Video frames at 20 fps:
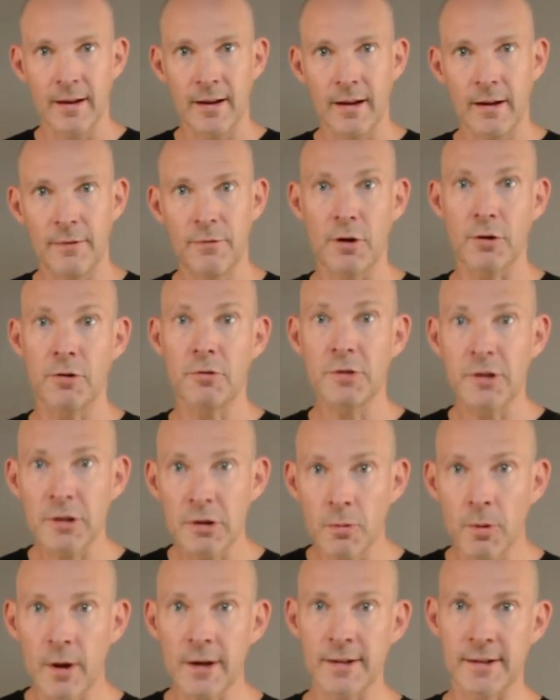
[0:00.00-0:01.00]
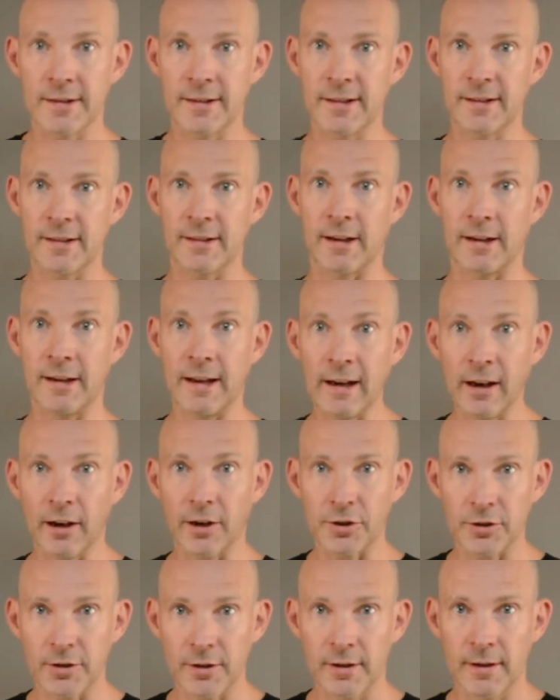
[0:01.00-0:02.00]
If you're using your voice assistant in
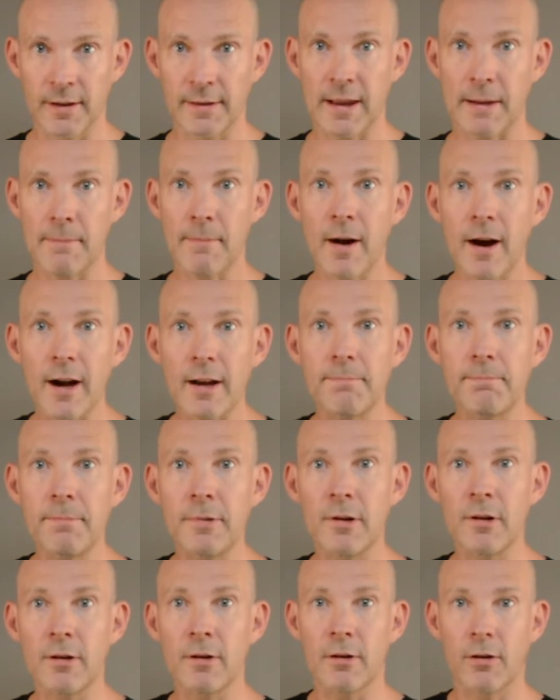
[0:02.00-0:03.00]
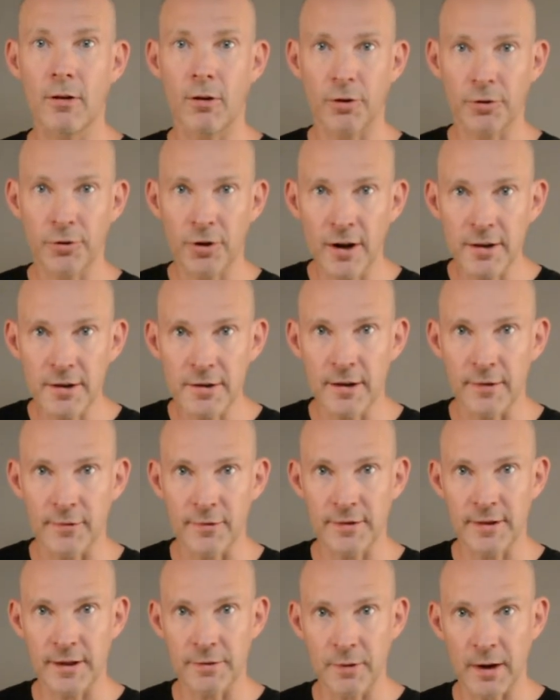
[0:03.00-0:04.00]
English, there might be alternatives
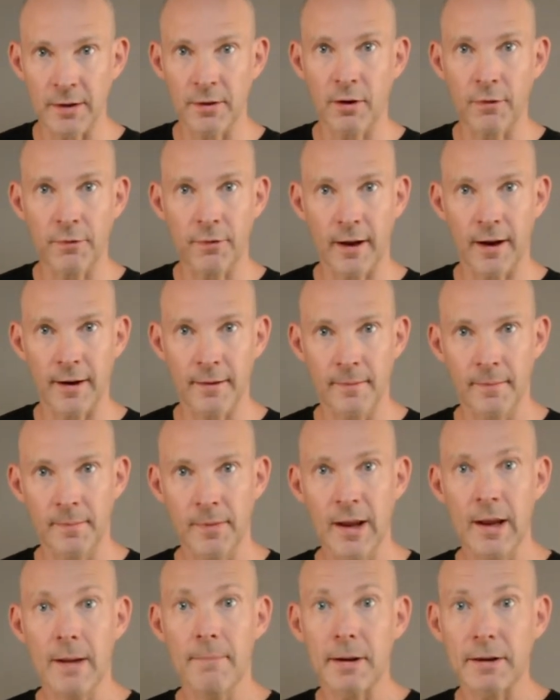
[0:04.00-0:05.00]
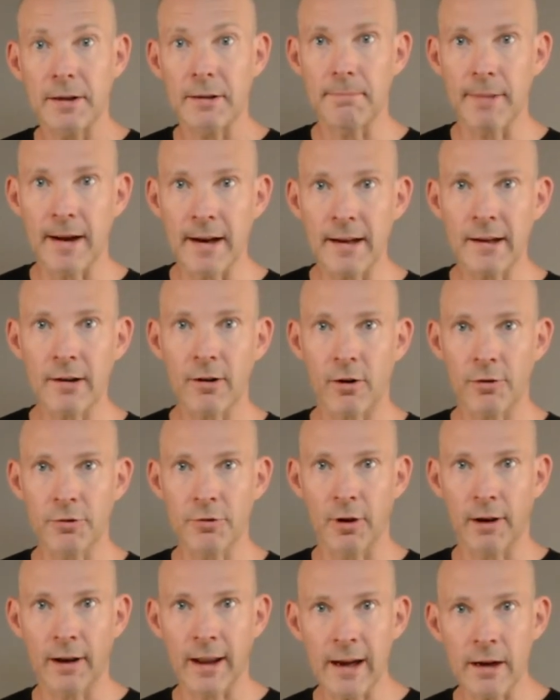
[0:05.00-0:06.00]
that run offline. But depending on
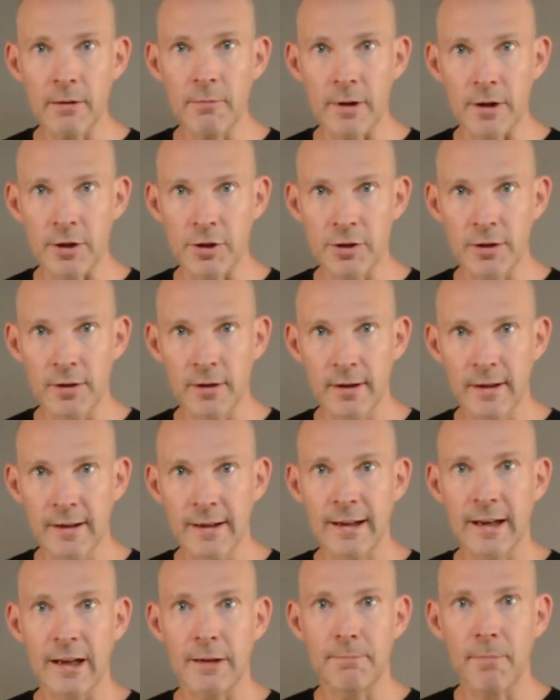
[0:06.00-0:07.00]
your language, it